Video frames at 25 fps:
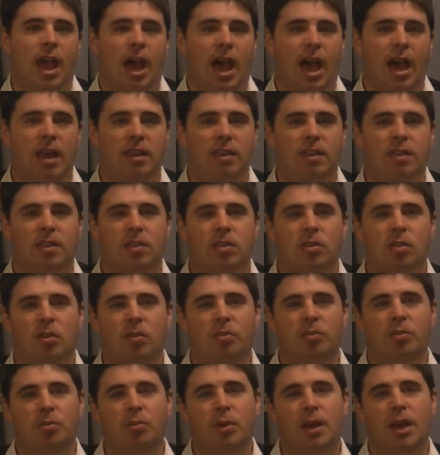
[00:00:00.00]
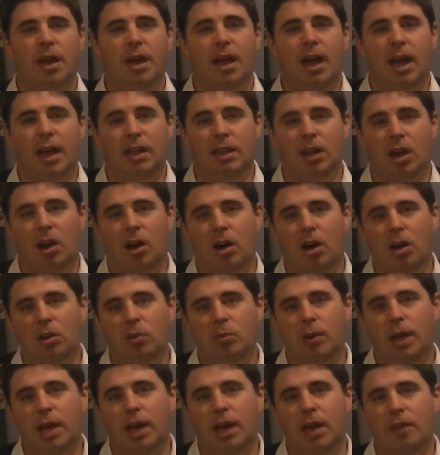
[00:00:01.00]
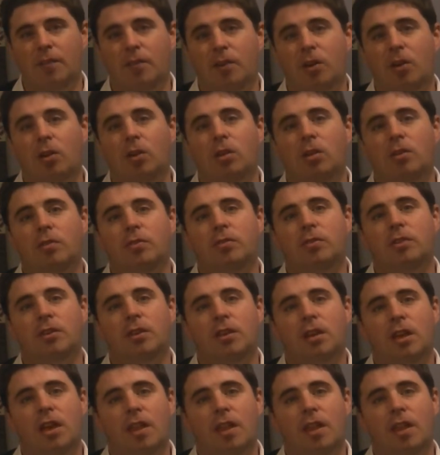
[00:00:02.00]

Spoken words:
as software and hardware evolved,